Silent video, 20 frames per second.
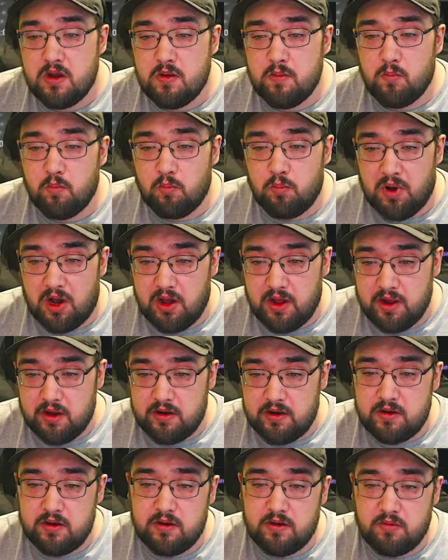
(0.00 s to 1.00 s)
But
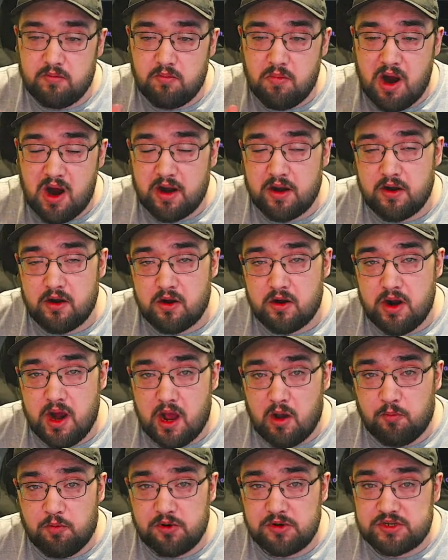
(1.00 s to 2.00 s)
monitor and
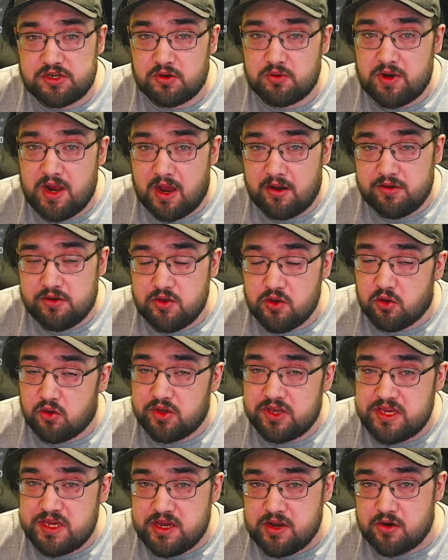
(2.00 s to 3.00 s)
output, so now you'll
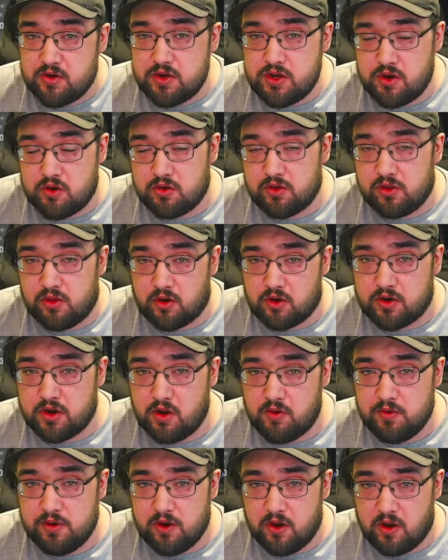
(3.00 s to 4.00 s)
hear your alert
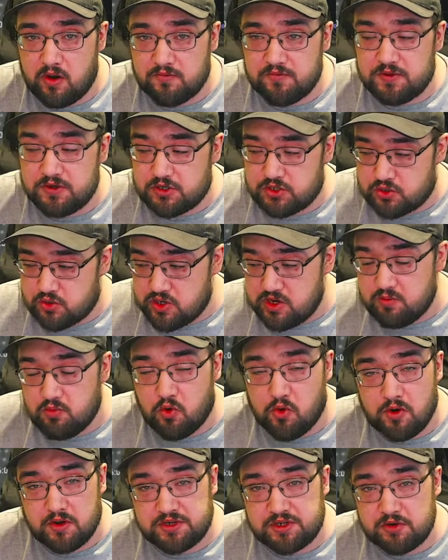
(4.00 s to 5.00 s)
going off. The stream will
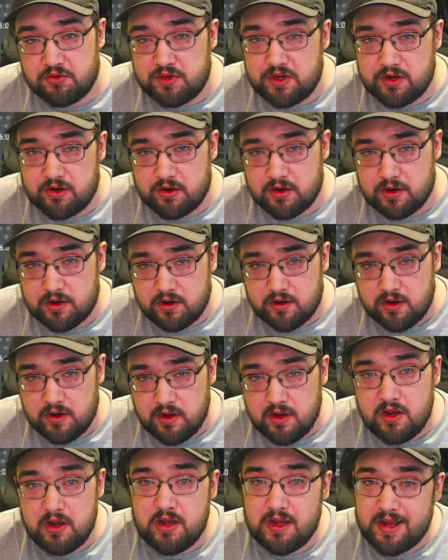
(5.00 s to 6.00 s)
also hear it
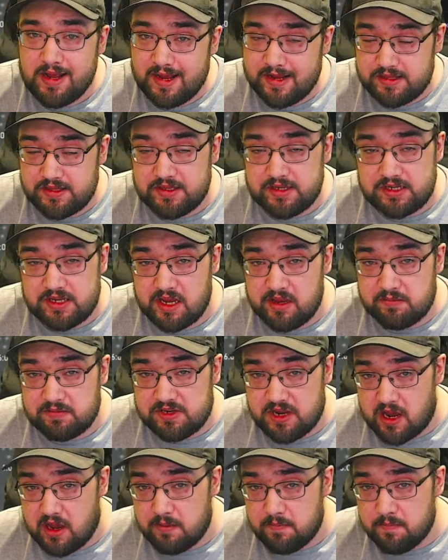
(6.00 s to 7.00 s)
at the same
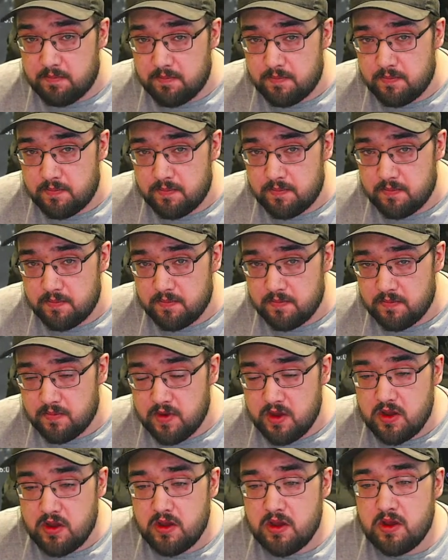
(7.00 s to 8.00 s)
time.
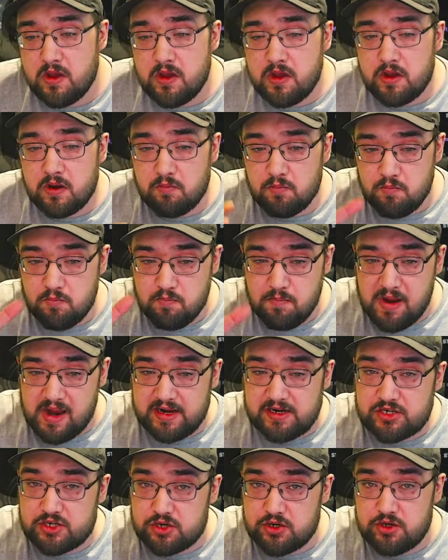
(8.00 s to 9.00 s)
Make
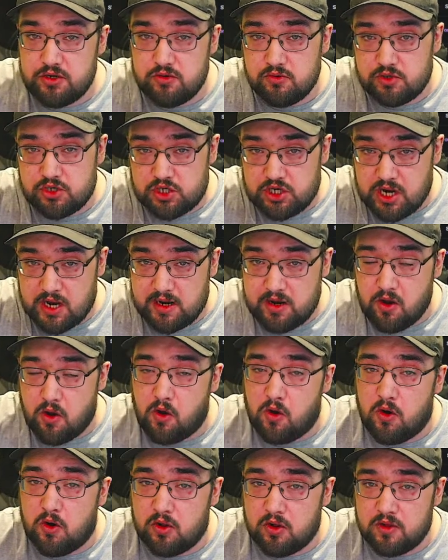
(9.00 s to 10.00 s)
sure you check
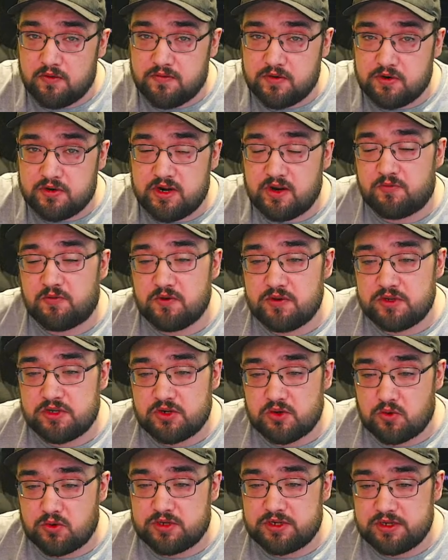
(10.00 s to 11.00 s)
all of your different
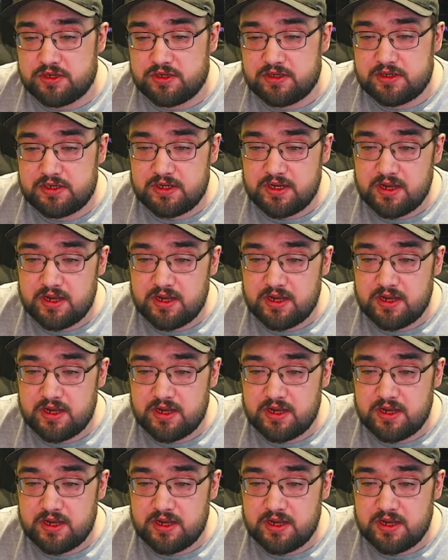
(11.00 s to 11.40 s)
sources